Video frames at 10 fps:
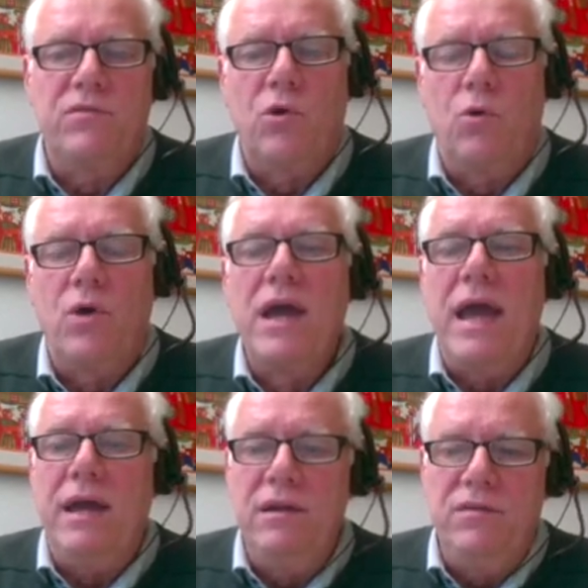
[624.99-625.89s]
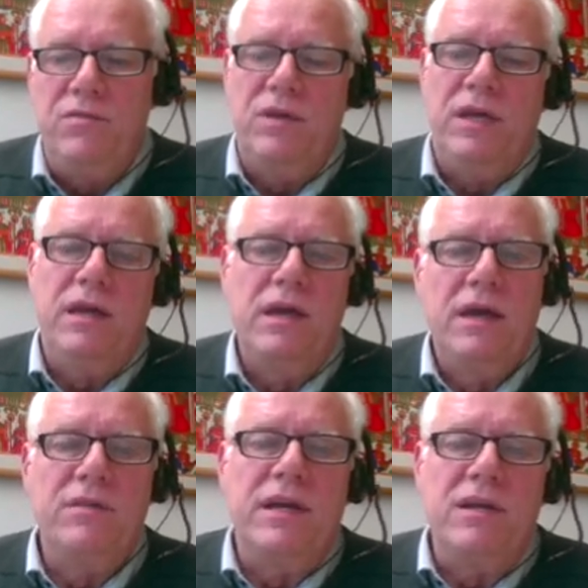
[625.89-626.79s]
So anything
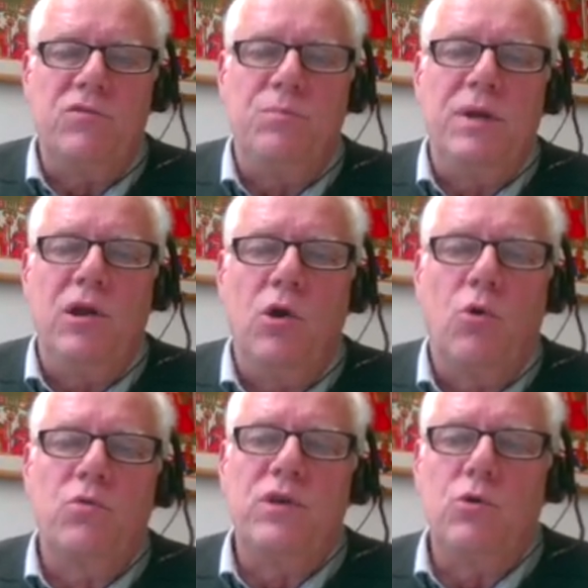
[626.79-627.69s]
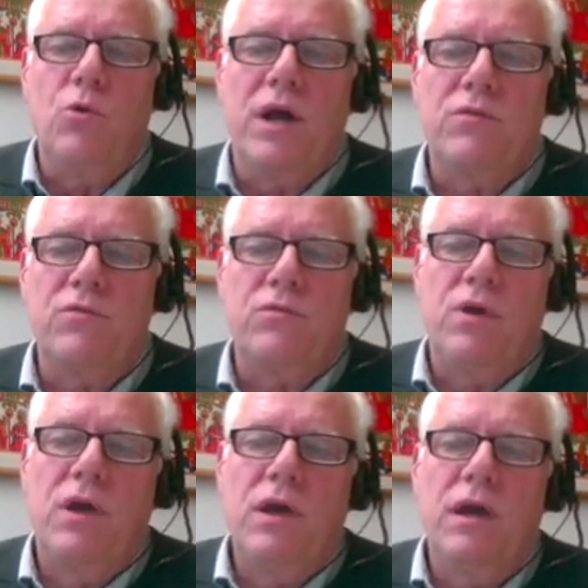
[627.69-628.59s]
that is below the US,
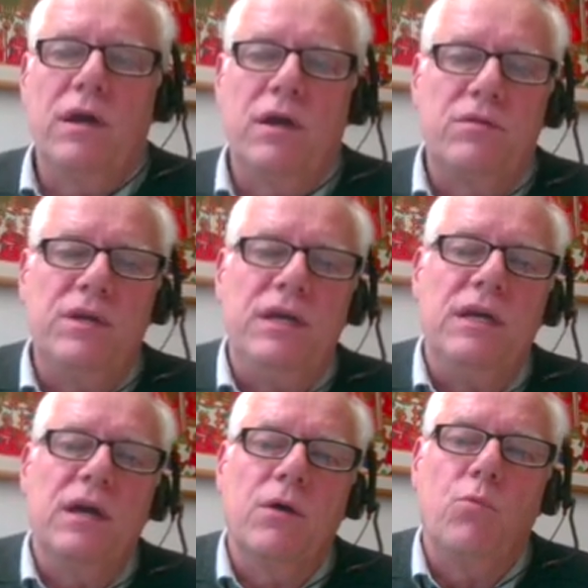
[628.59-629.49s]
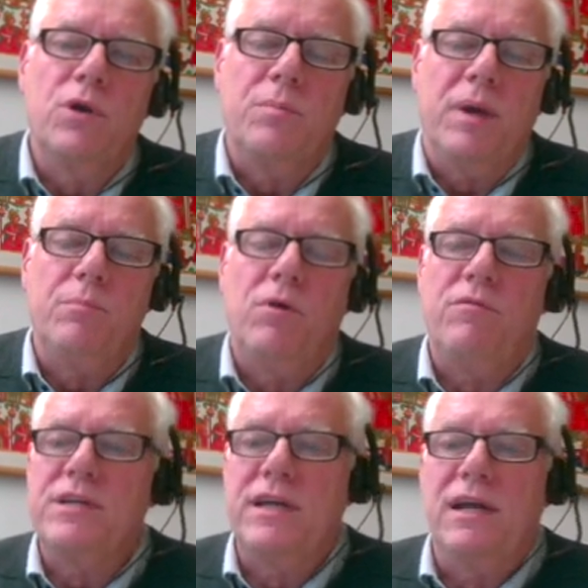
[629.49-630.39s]
World Bank
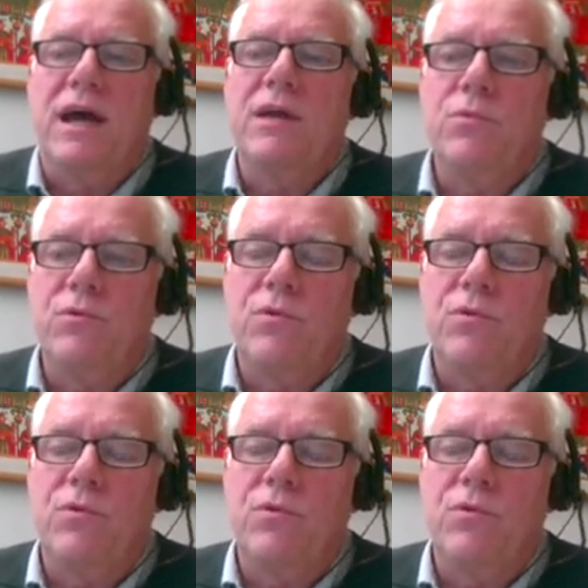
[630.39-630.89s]
poverty line,